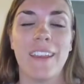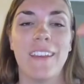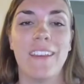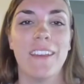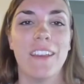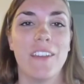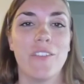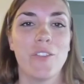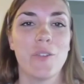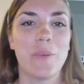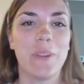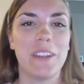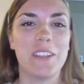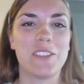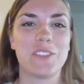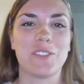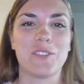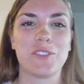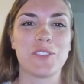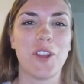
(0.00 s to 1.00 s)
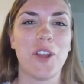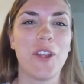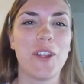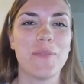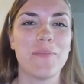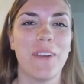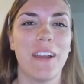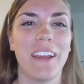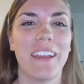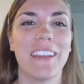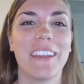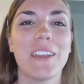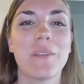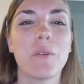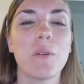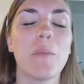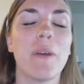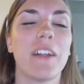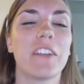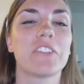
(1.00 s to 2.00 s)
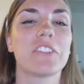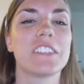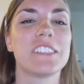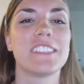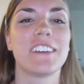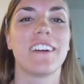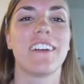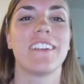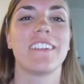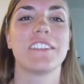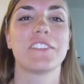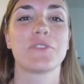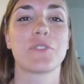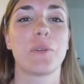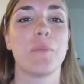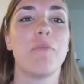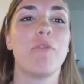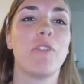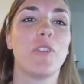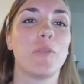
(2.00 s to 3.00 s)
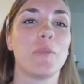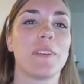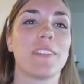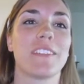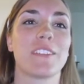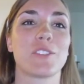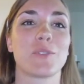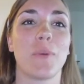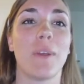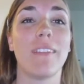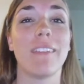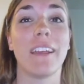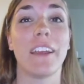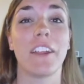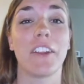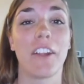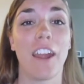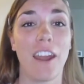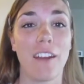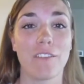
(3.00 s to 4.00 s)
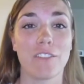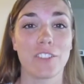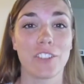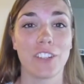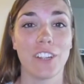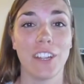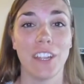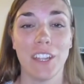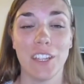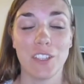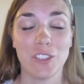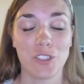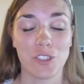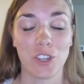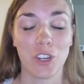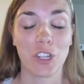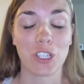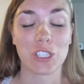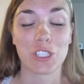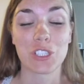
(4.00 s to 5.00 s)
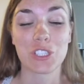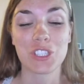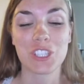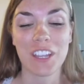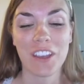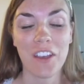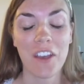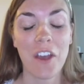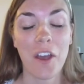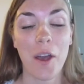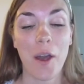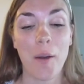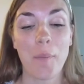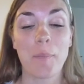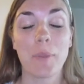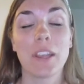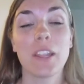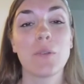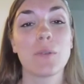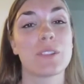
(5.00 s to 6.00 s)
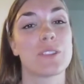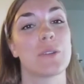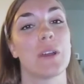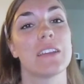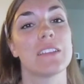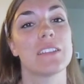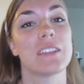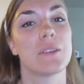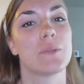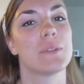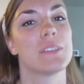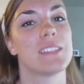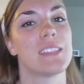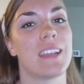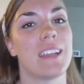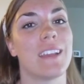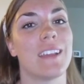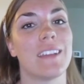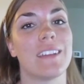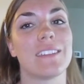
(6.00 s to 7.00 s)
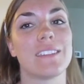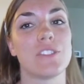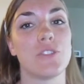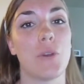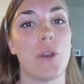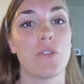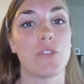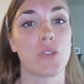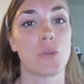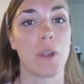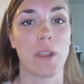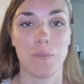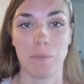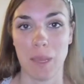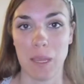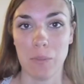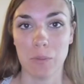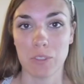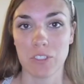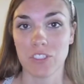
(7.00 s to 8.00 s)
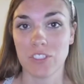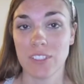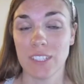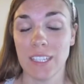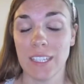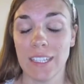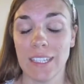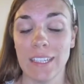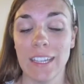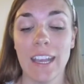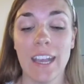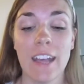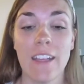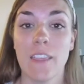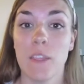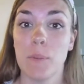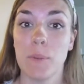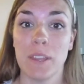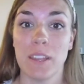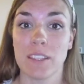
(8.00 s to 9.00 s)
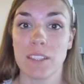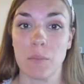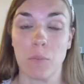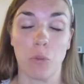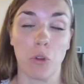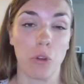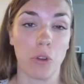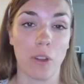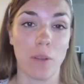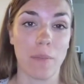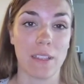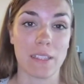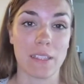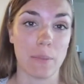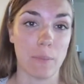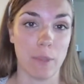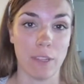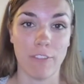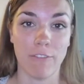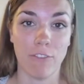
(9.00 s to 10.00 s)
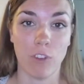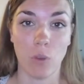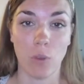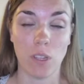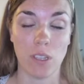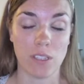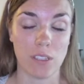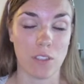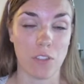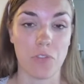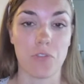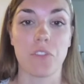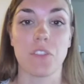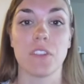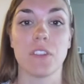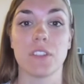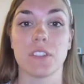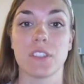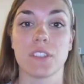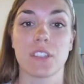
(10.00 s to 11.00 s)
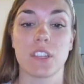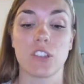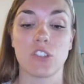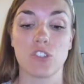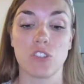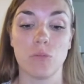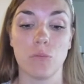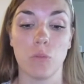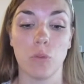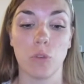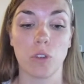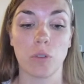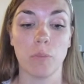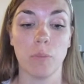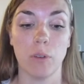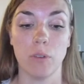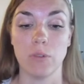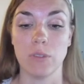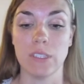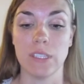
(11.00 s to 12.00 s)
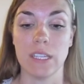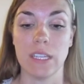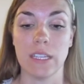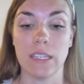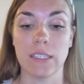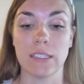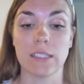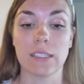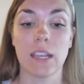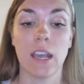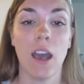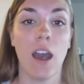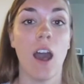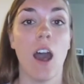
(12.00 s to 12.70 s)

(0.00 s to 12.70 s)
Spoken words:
Hey everybody, so sorry, my camera battery died, and so I'm filming this way later after it charged. But anyway, so as I was saying, is you have to write papers in the BSN program. That's a big focus other than the discussion board postings.